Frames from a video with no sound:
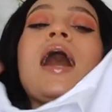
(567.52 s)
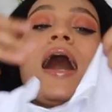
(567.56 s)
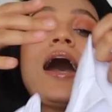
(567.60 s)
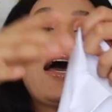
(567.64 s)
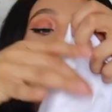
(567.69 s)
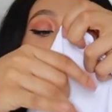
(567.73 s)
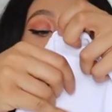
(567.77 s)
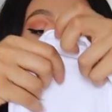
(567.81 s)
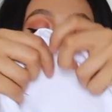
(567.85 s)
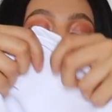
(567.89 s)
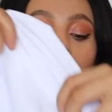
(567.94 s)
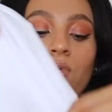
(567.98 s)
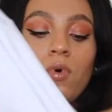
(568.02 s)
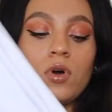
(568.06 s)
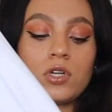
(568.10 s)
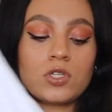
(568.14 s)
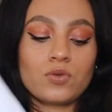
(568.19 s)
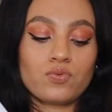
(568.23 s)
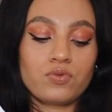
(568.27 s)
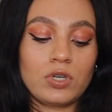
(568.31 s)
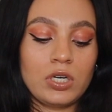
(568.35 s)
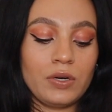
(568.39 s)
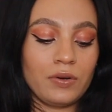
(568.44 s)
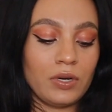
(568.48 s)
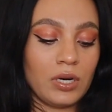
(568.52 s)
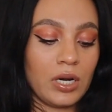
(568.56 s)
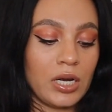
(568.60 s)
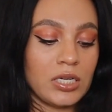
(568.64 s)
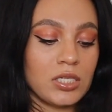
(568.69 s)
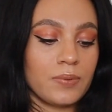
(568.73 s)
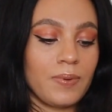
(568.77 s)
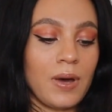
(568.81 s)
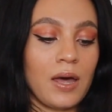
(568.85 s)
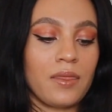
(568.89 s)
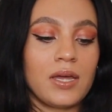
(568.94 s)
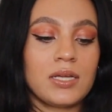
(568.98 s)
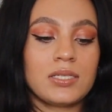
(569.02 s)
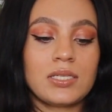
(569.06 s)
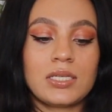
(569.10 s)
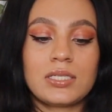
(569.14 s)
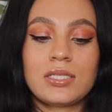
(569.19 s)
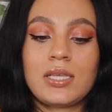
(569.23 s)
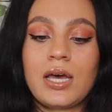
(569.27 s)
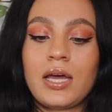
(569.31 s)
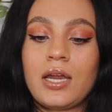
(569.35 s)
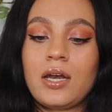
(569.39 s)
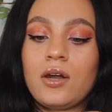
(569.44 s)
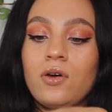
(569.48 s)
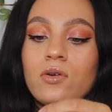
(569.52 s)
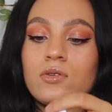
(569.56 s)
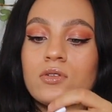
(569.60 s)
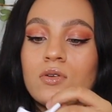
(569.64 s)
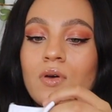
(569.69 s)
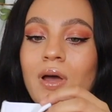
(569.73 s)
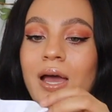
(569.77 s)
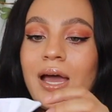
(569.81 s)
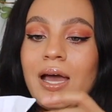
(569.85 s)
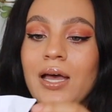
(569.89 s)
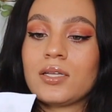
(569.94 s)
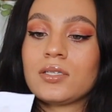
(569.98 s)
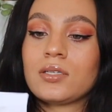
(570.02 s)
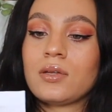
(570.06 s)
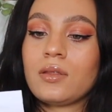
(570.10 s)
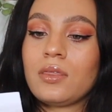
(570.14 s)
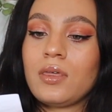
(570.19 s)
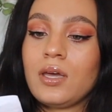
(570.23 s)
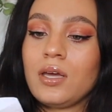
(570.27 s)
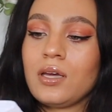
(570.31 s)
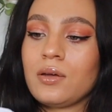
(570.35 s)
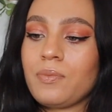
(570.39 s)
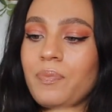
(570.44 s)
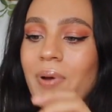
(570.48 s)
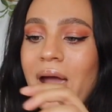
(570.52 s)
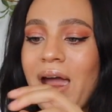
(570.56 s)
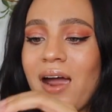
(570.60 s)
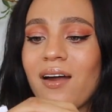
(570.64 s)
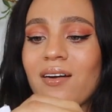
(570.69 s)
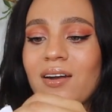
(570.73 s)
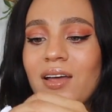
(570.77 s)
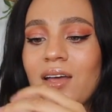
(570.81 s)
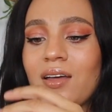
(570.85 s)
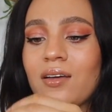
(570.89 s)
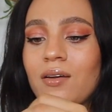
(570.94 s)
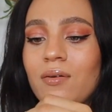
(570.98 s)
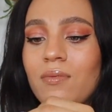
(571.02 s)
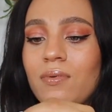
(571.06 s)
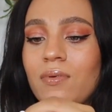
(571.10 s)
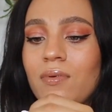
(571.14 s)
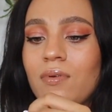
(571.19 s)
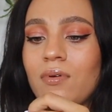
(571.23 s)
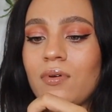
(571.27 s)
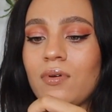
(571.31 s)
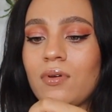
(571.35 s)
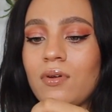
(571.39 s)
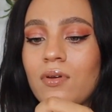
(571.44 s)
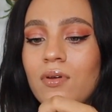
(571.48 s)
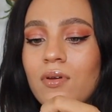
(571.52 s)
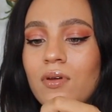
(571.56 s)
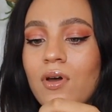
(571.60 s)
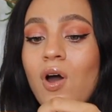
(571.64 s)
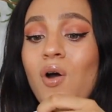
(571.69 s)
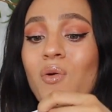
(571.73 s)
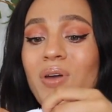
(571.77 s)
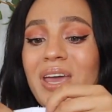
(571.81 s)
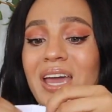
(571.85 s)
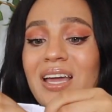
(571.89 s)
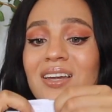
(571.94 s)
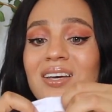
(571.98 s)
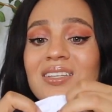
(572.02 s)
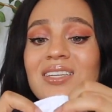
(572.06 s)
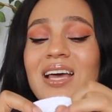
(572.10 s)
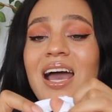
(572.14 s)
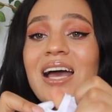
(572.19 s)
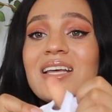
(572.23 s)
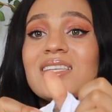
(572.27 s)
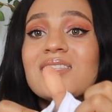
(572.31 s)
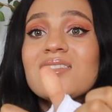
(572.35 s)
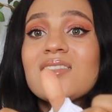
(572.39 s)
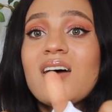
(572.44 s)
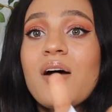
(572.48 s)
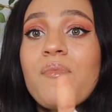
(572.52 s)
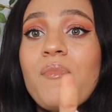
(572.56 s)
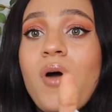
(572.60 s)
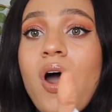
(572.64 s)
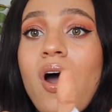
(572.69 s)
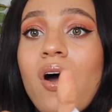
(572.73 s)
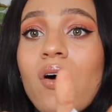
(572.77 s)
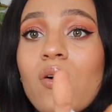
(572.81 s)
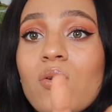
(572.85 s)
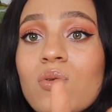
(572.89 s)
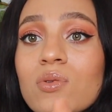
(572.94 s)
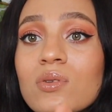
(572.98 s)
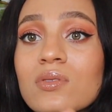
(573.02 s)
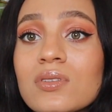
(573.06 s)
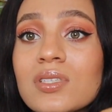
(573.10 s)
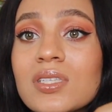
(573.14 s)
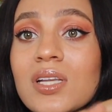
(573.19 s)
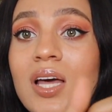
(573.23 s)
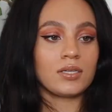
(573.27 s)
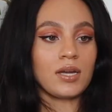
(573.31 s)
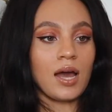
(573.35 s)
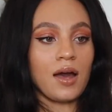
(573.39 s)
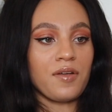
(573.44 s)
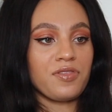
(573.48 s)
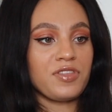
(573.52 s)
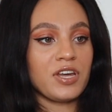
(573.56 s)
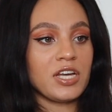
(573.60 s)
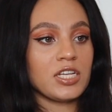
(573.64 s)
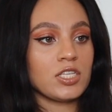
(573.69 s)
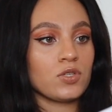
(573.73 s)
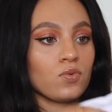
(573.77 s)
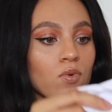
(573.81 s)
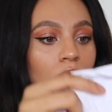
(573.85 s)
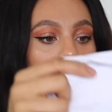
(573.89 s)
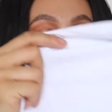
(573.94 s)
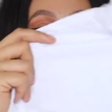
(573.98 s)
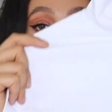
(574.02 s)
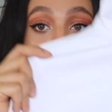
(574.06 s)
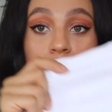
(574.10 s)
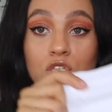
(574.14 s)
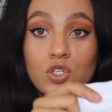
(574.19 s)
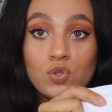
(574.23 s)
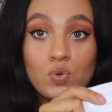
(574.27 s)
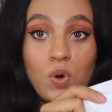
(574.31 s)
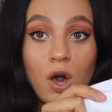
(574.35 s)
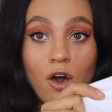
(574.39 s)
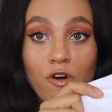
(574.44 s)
And what's really, really nice about this is that it also has, I think apparently, oh yeah, it does, it has thumb holes. Now this was just